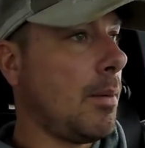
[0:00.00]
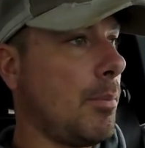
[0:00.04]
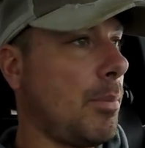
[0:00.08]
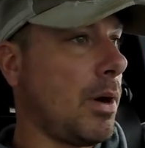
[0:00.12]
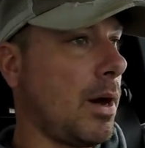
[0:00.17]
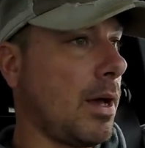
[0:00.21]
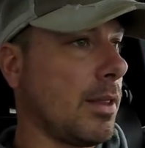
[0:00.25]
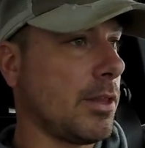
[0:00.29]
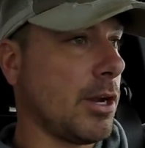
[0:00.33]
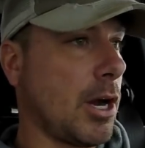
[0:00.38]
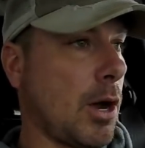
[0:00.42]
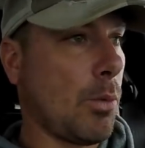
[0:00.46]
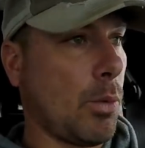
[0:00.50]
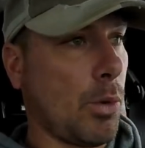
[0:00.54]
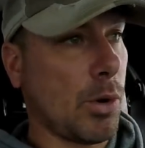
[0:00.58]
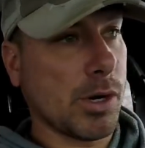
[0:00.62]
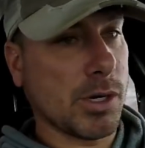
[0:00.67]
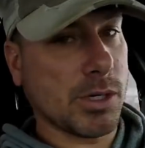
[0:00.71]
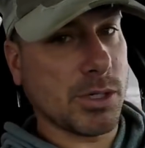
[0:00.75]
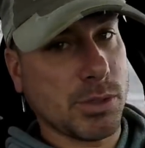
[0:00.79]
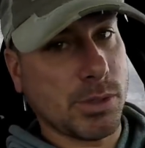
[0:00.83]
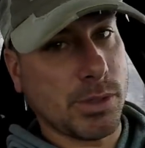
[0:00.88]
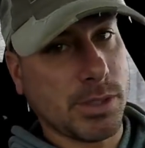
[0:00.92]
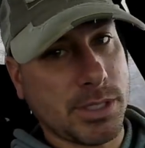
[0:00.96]
But that
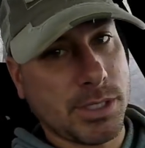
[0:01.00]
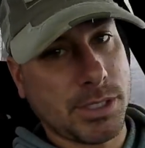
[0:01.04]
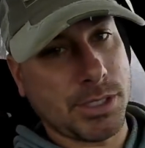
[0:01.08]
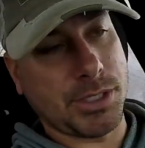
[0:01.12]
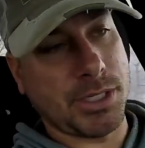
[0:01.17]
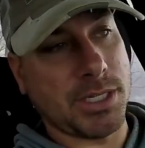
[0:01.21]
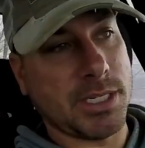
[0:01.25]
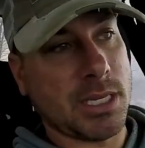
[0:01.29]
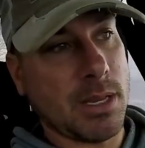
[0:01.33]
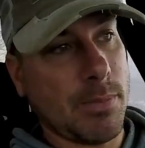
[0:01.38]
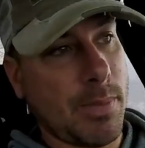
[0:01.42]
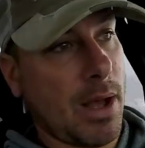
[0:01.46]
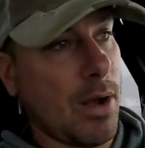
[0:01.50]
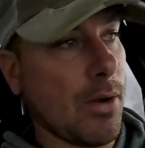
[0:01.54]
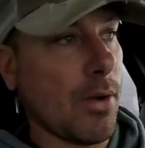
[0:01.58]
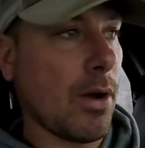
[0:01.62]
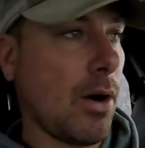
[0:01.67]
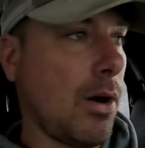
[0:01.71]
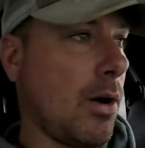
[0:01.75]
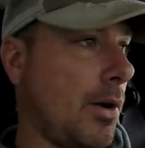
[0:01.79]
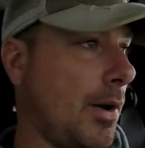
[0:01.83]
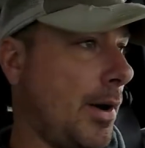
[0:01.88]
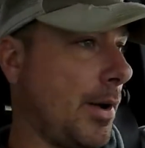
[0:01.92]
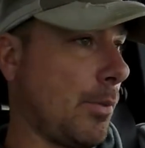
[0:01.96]
water source is just about
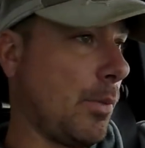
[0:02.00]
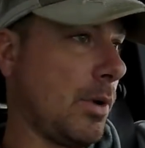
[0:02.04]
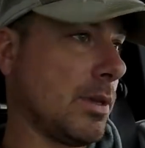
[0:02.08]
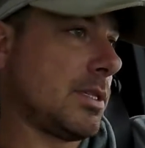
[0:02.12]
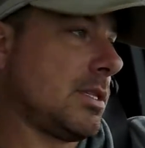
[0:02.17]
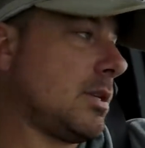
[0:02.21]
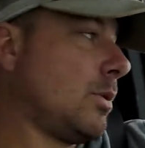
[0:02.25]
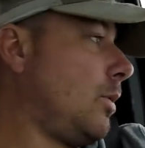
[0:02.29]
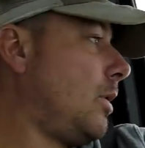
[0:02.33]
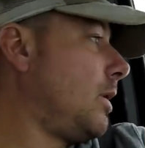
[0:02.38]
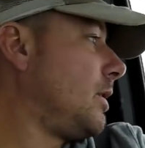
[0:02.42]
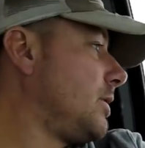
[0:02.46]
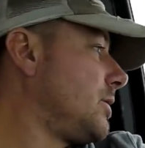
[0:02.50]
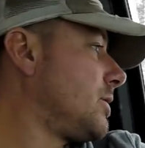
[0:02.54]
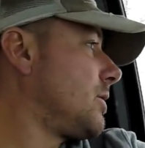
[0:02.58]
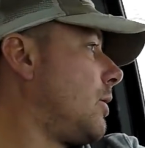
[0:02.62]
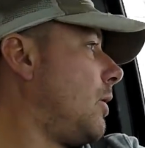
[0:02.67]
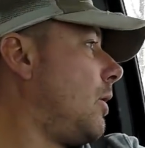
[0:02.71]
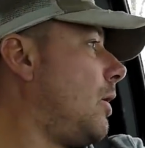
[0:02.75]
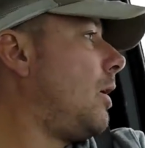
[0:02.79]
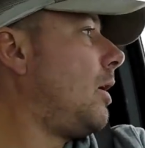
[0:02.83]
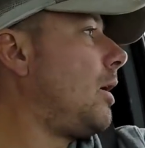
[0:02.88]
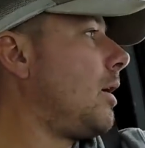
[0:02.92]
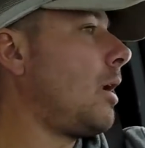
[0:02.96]
gone. Once the water's
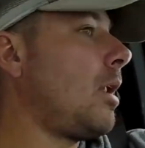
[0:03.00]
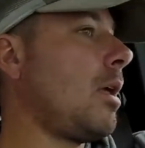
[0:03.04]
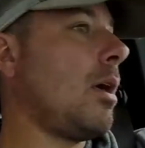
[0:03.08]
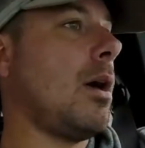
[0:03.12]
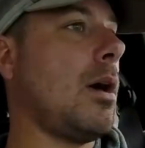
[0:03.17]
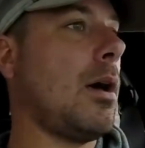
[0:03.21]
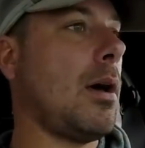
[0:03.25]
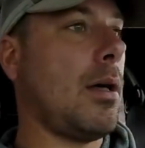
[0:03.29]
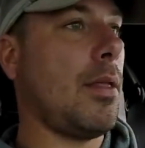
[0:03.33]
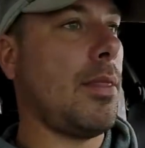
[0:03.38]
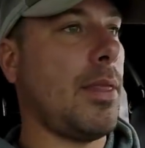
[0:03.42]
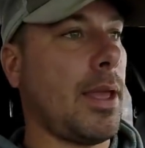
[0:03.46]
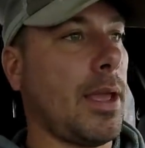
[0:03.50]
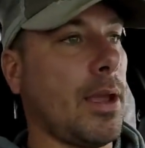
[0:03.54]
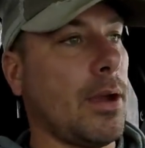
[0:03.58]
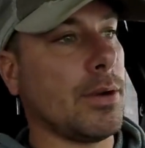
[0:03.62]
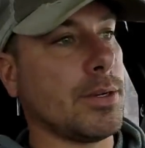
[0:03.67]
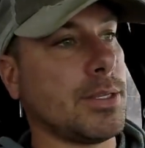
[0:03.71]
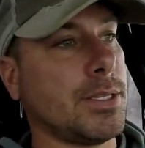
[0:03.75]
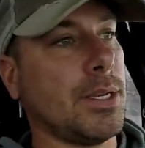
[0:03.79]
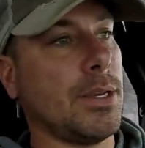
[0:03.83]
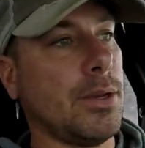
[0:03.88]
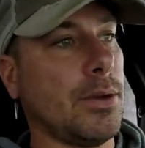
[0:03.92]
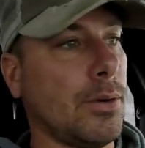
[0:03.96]
gone, they
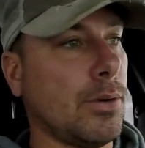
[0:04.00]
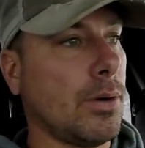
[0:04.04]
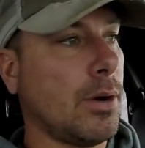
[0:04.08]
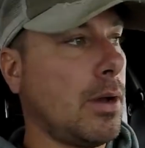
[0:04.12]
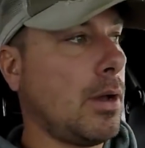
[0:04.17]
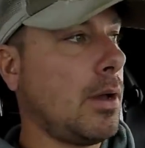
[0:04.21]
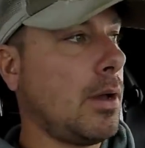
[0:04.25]
are too.